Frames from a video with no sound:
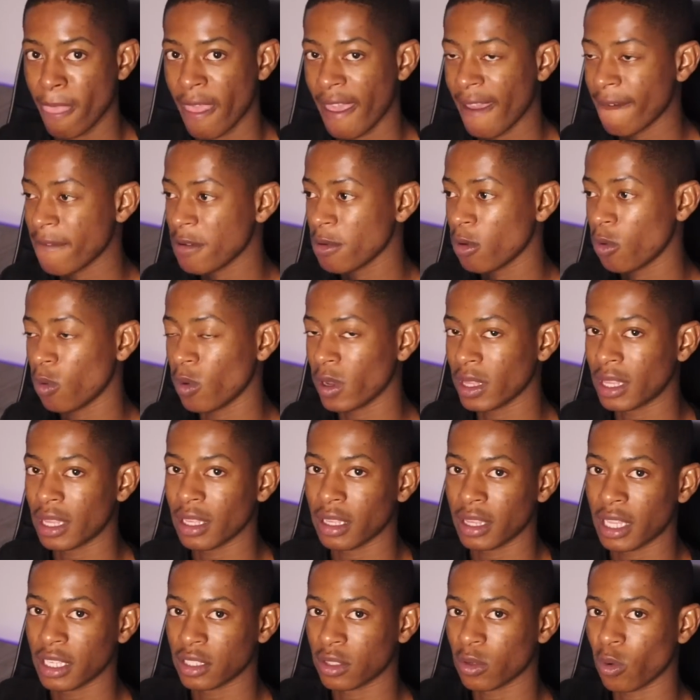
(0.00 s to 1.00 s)
even
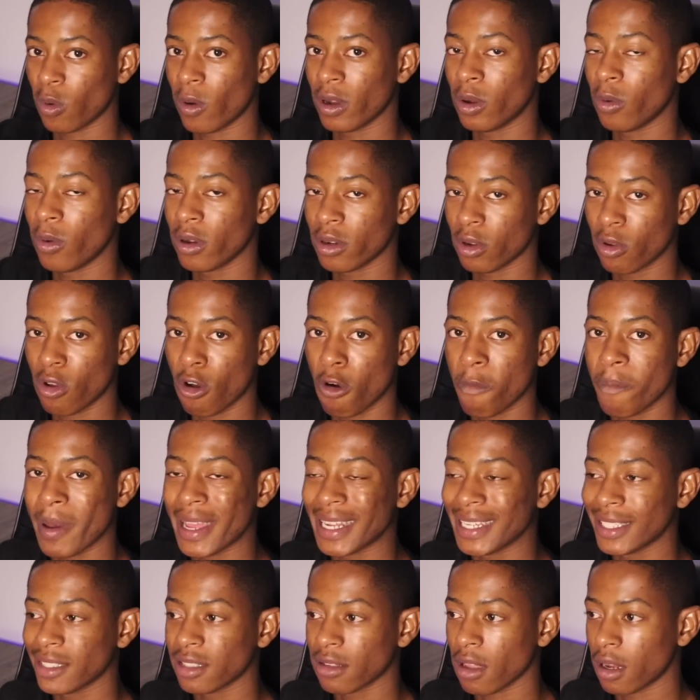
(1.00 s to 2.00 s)
with this, what we call
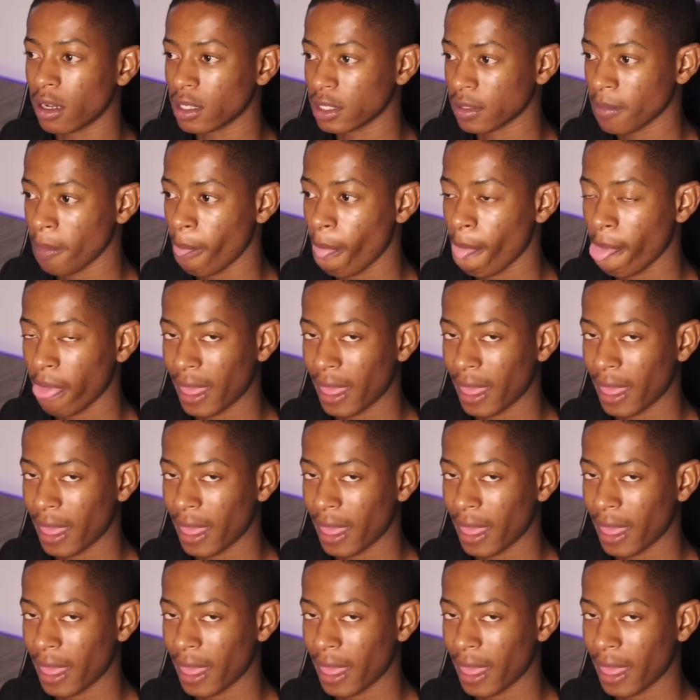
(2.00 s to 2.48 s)
penny stocks,